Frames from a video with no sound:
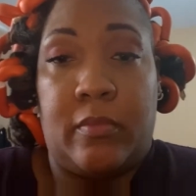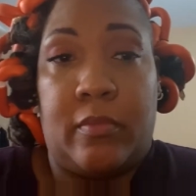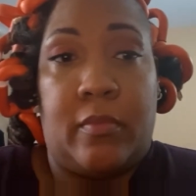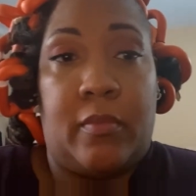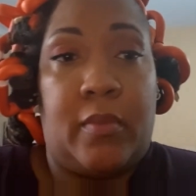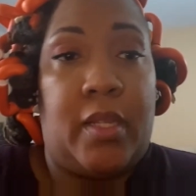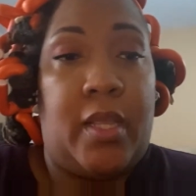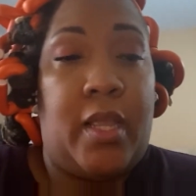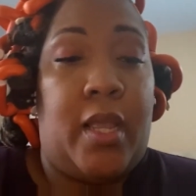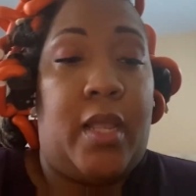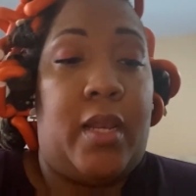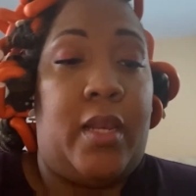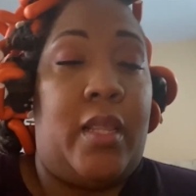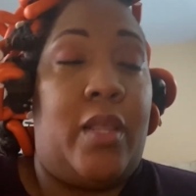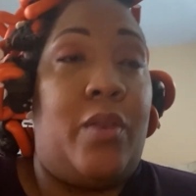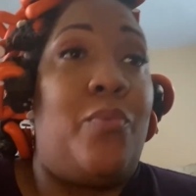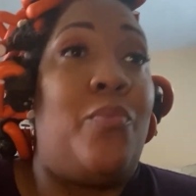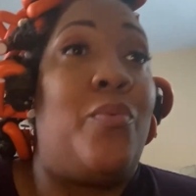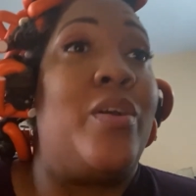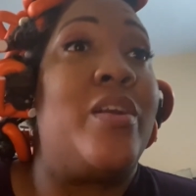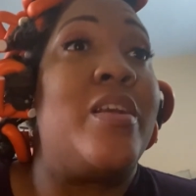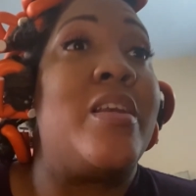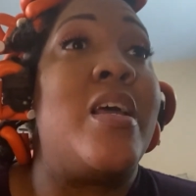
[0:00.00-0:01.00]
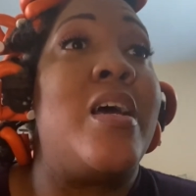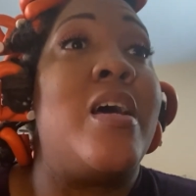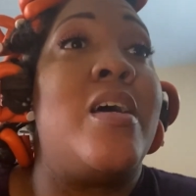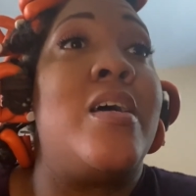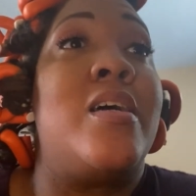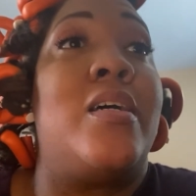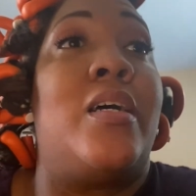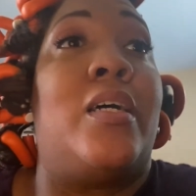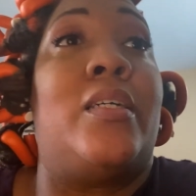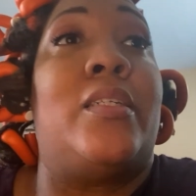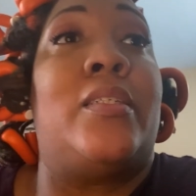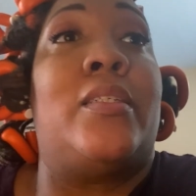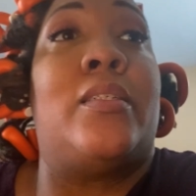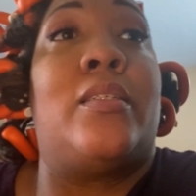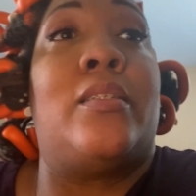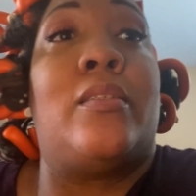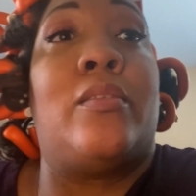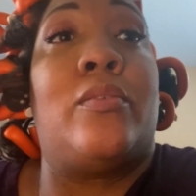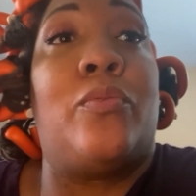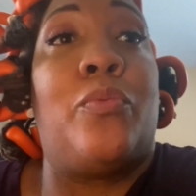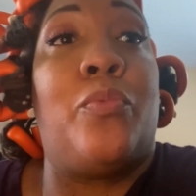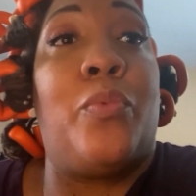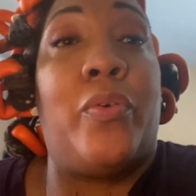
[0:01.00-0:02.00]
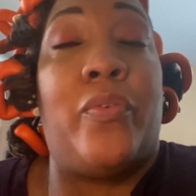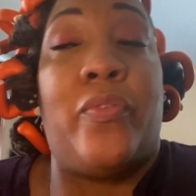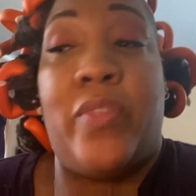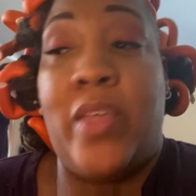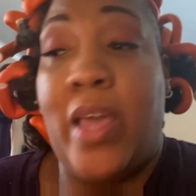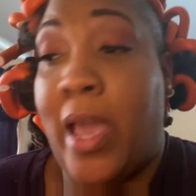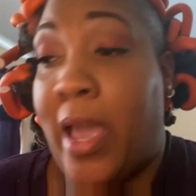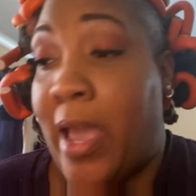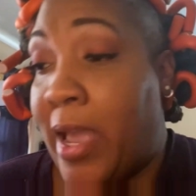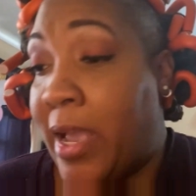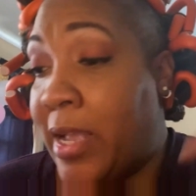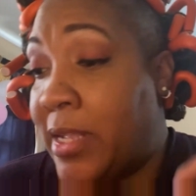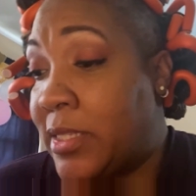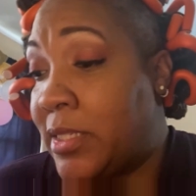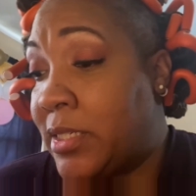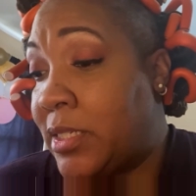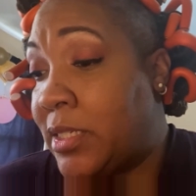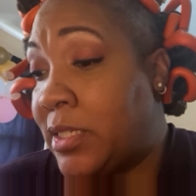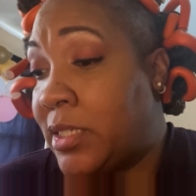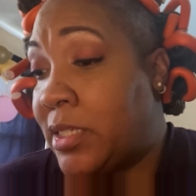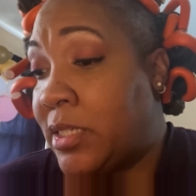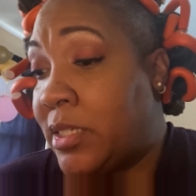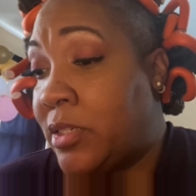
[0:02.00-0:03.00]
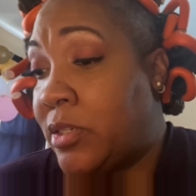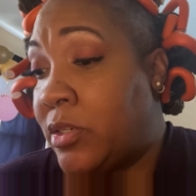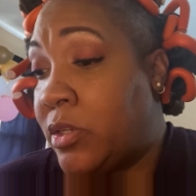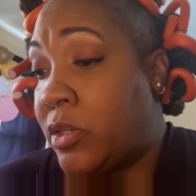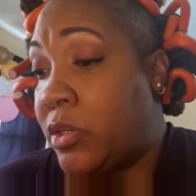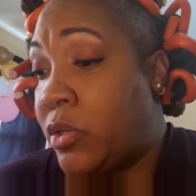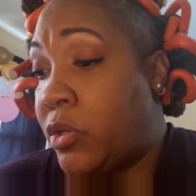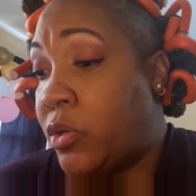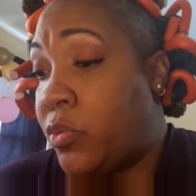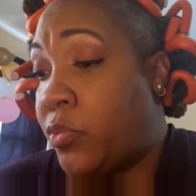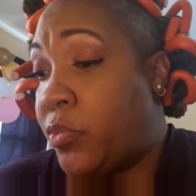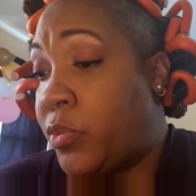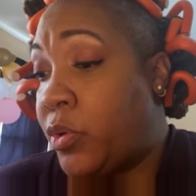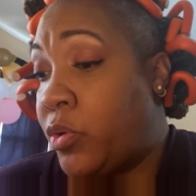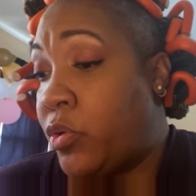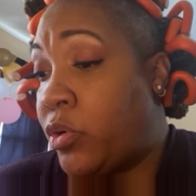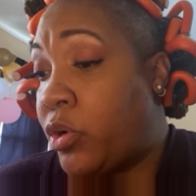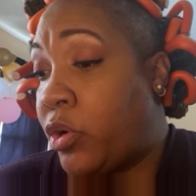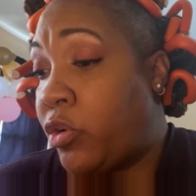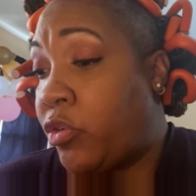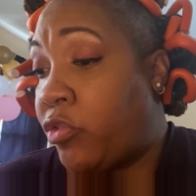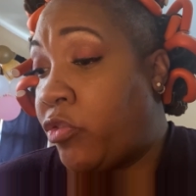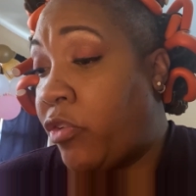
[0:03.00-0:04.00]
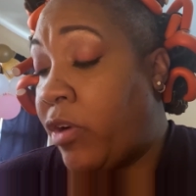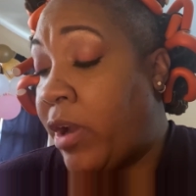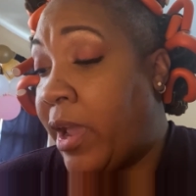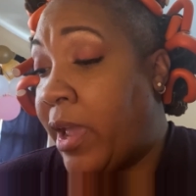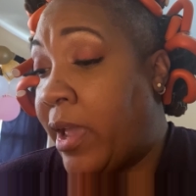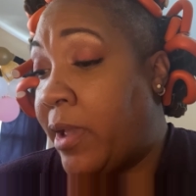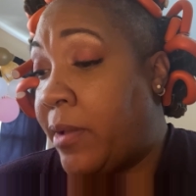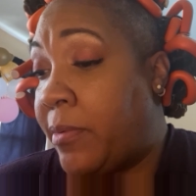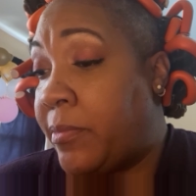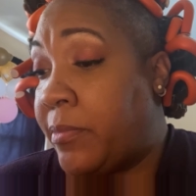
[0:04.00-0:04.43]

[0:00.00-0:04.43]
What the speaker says: And then we're done. With that, we're going to grab